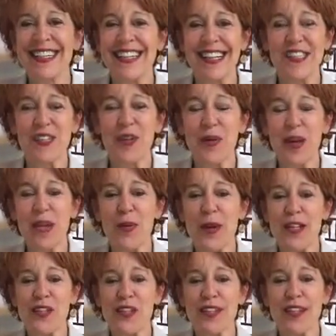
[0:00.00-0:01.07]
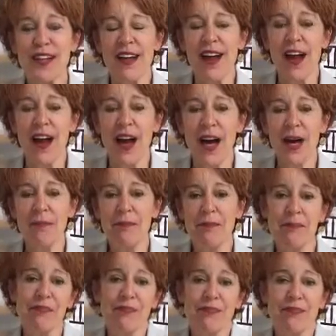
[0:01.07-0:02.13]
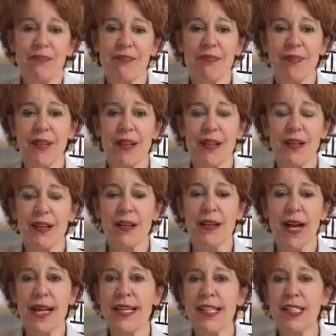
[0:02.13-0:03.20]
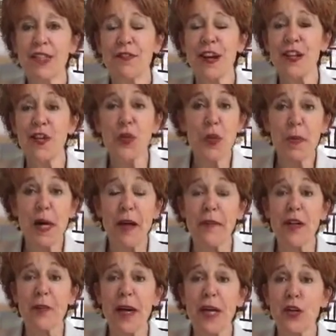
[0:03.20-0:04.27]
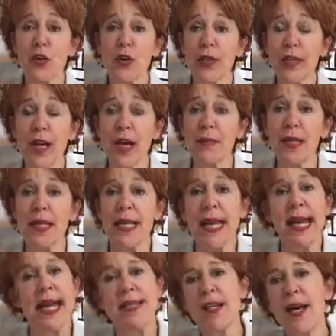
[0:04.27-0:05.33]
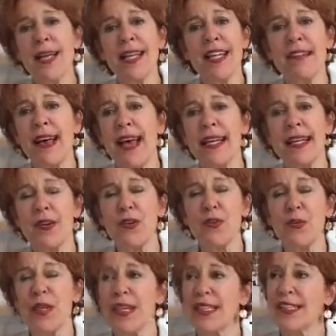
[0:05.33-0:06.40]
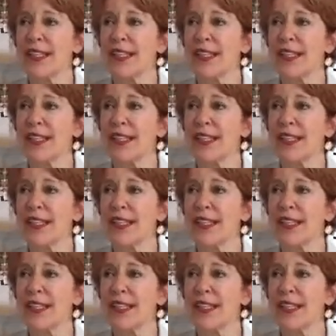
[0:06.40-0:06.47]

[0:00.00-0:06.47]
That's a great question. Um, I guess if I knew about them, I could. I mean, and not only that, it,